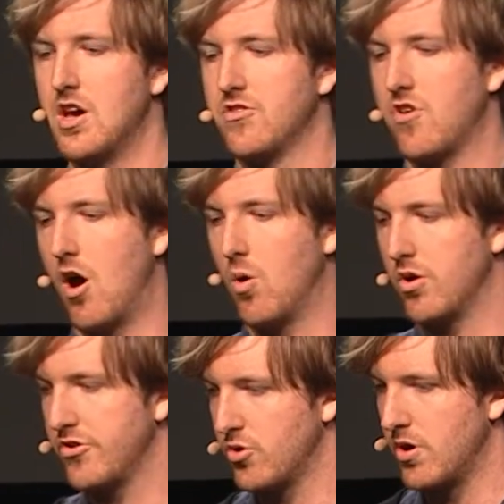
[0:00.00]
So
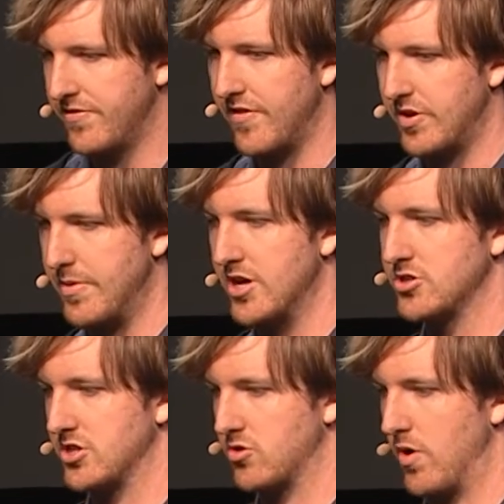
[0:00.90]
250
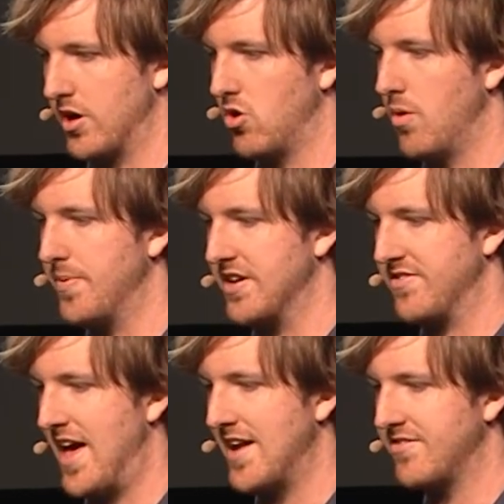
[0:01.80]
meters is critical because
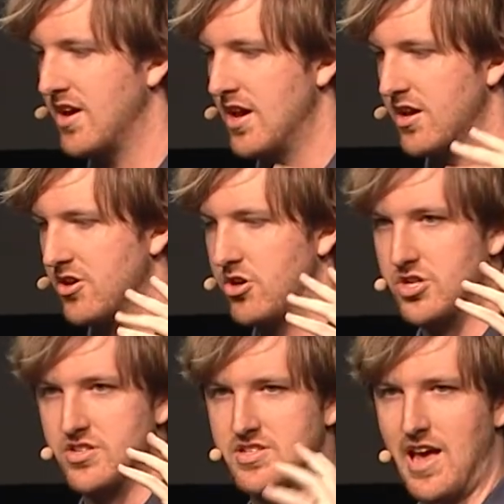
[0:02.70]
that's
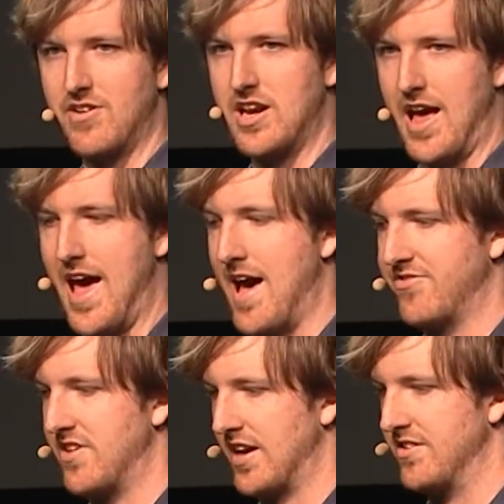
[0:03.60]
just 7.5
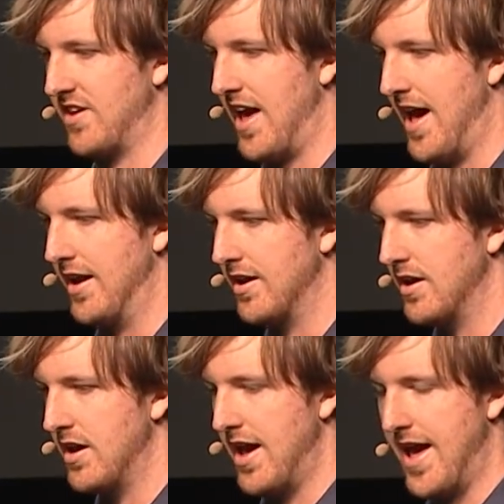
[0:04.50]
seconds ahead.
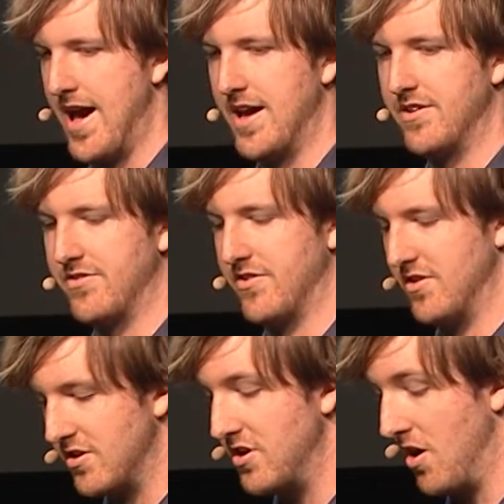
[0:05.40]
And
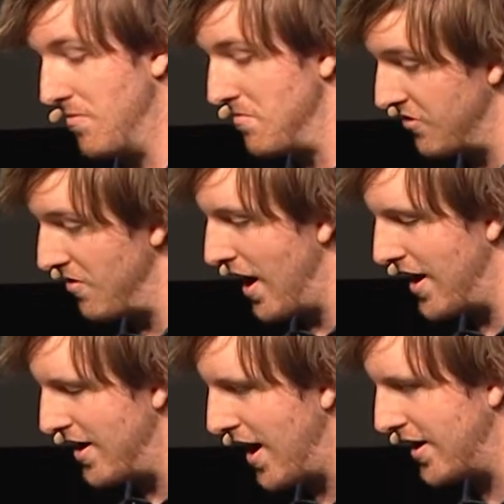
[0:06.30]
so
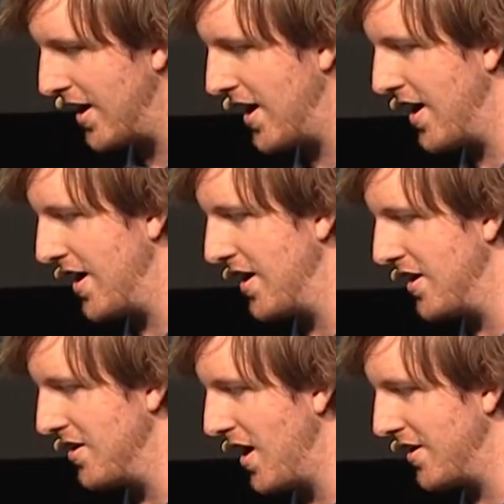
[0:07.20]
not
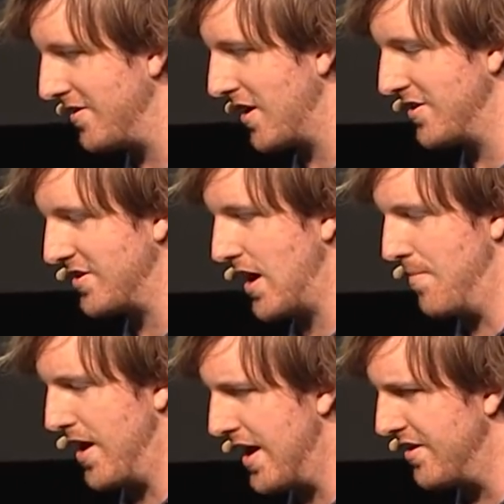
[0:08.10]
a ton of
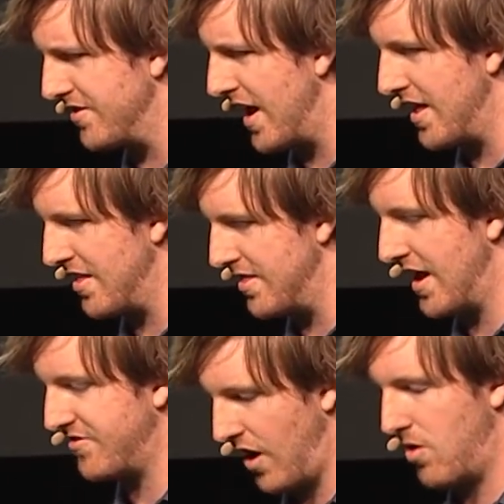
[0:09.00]
time, and
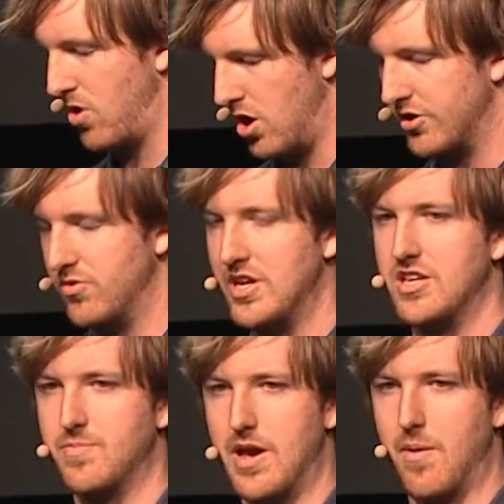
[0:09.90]
that's how long you need
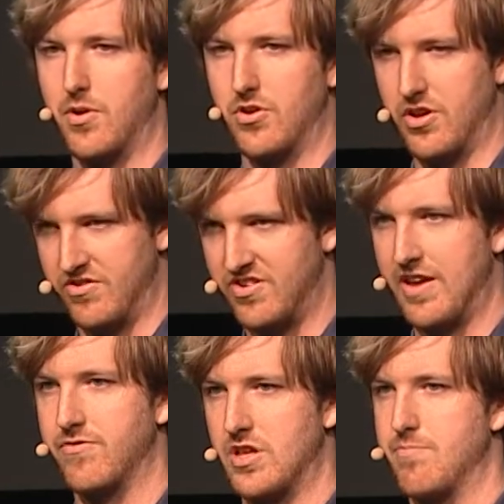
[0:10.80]
to be able to
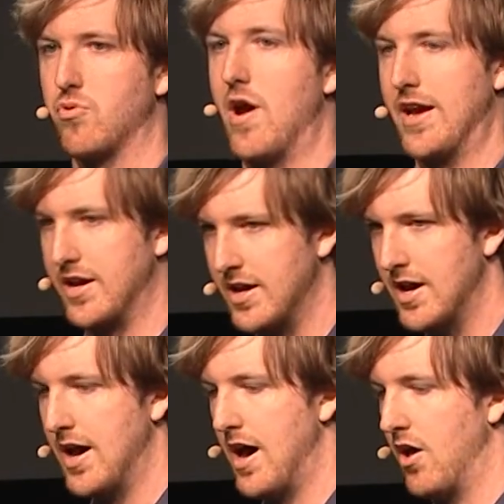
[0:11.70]
safely brake
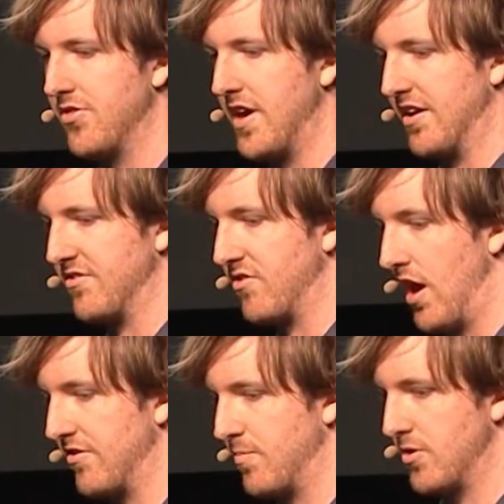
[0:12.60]
on things,
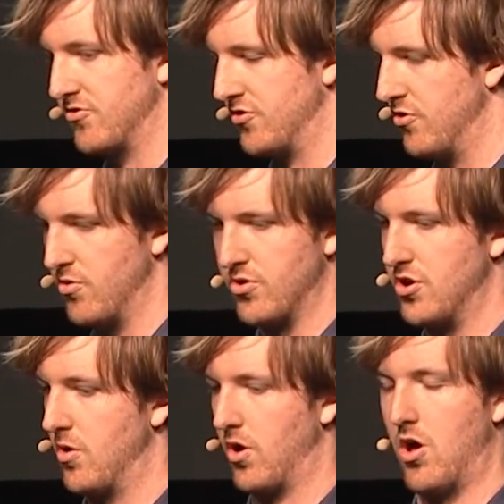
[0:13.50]
as opposed to
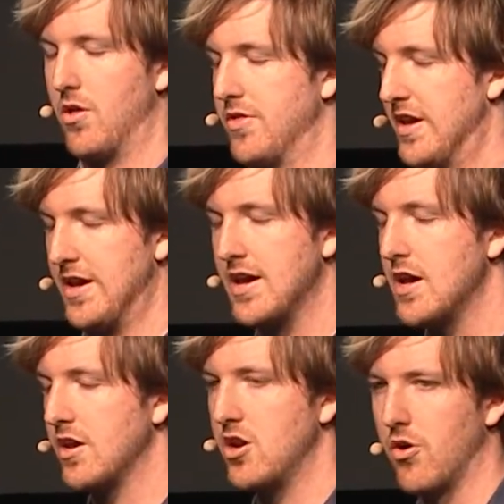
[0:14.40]
call the
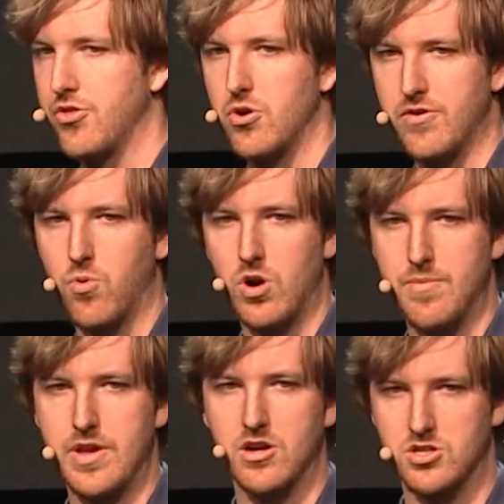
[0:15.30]
30, 40
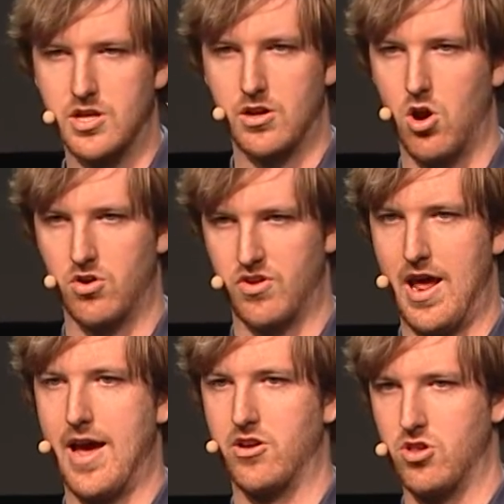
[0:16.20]
meters that cars can
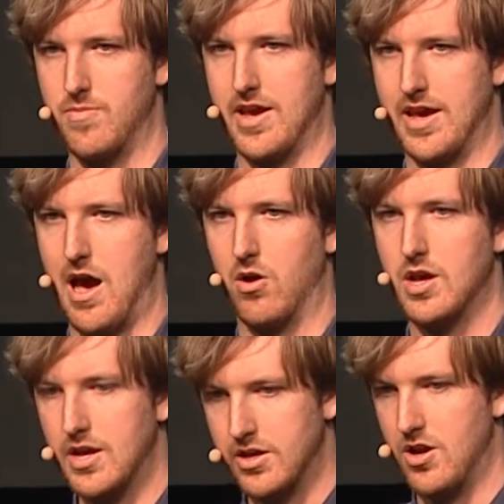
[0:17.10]
accurately make out
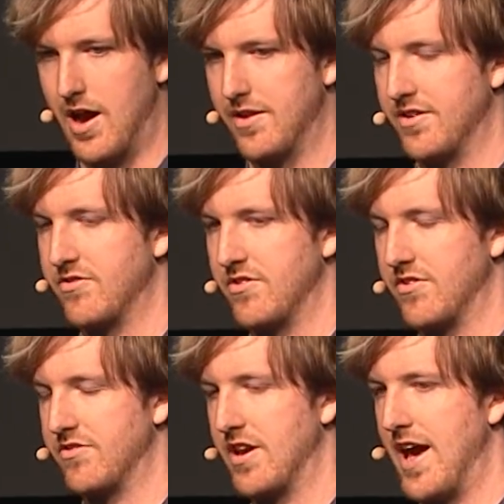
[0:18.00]
at
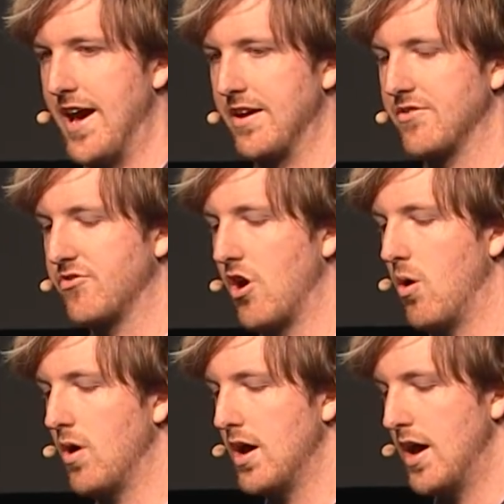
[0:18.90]
distances today.
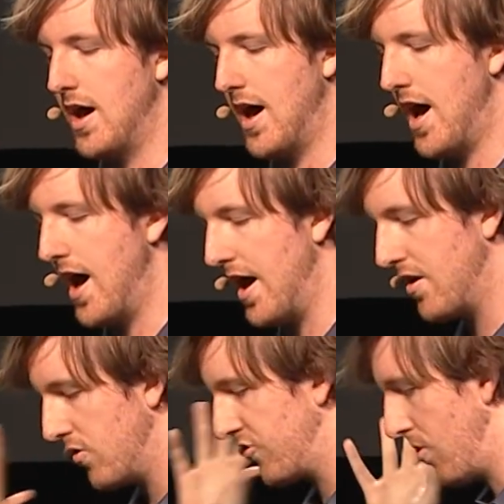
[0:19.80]
So
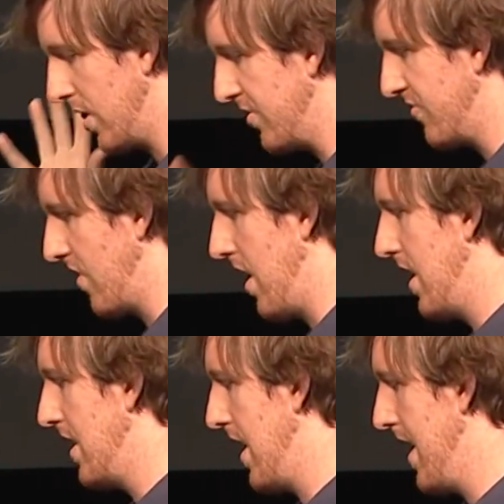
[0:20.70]
what you
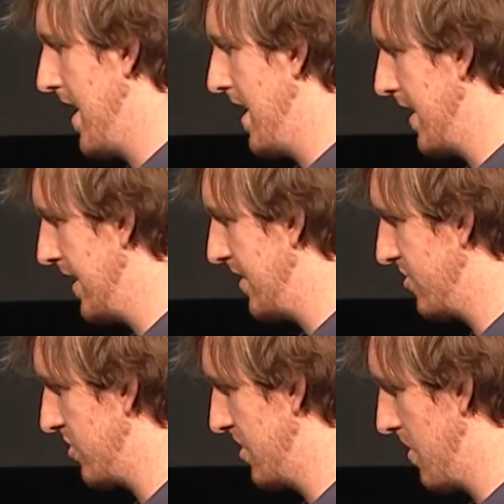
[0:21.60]
saw, in
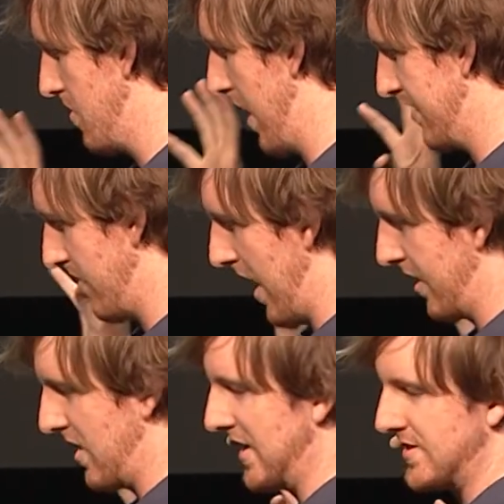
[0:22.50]
addition to
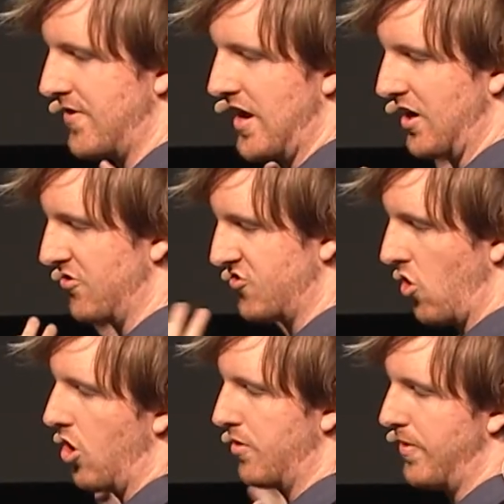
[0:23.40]
classifying a
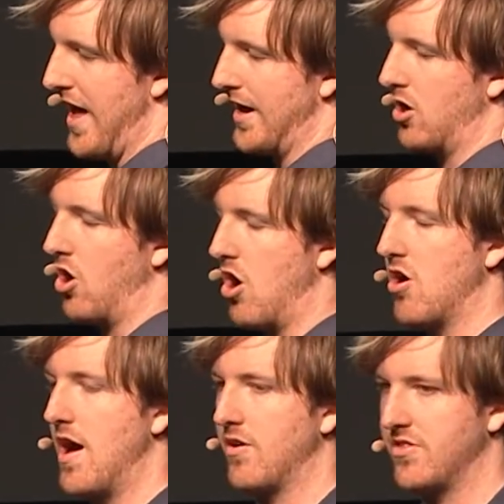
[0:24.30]
stalled black
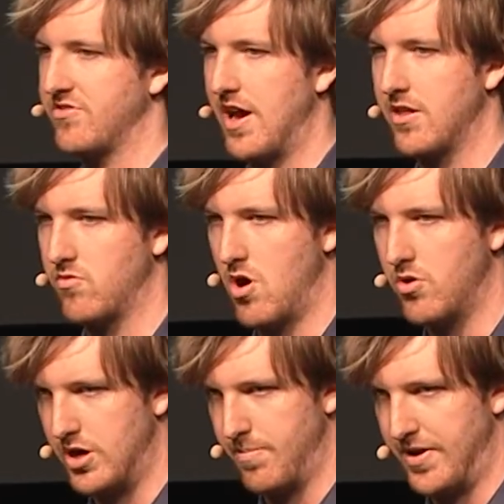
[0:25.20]
car out on the side of the
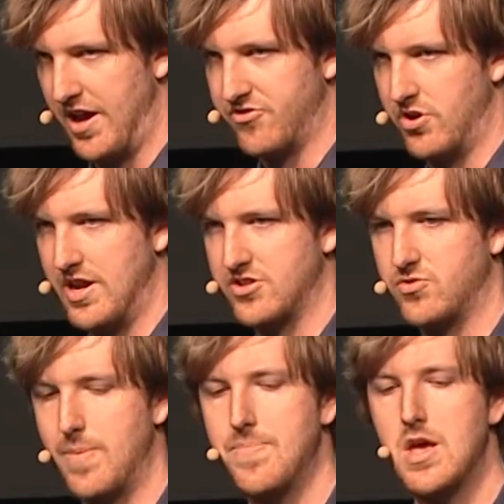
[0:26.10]
road and a pedestrian next
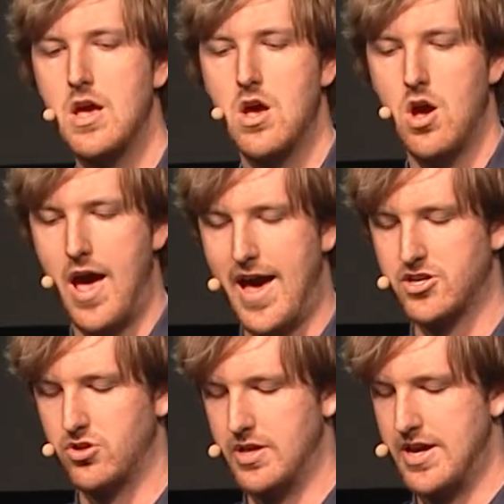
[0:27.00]
to it,
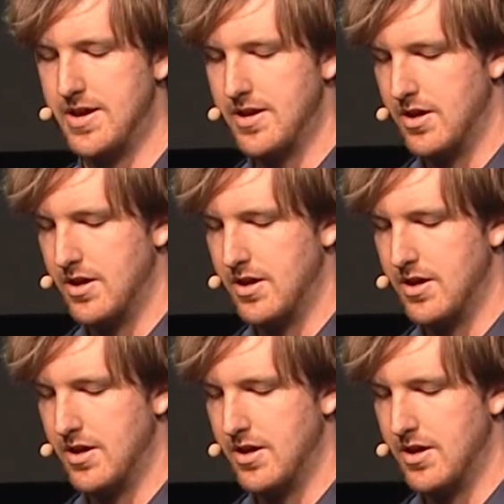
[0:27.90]
actually